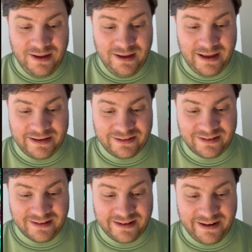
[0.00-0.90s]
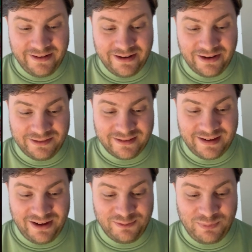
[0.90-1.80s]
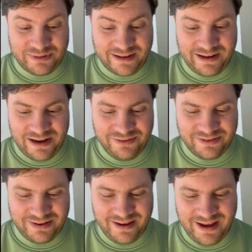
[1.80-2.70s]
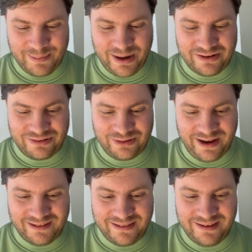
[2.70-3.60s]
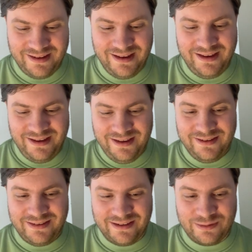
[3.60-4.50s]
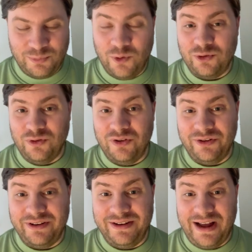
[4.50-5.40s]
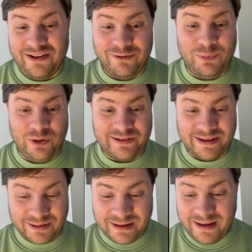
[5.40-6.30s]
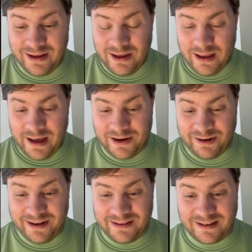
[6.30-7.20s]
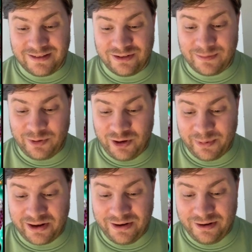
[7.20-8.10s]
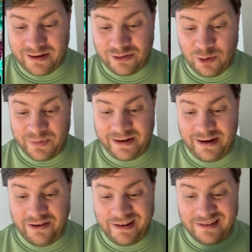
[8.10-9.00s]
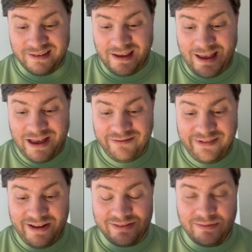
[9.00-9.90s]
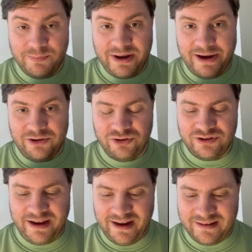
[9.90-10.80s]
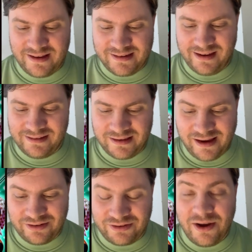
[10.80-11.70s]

And you see there, I got the 10th multi left. I managed to get the support unit on the knife multi. Anyway, that's not the topic here. The topic here is the event period text that says that there's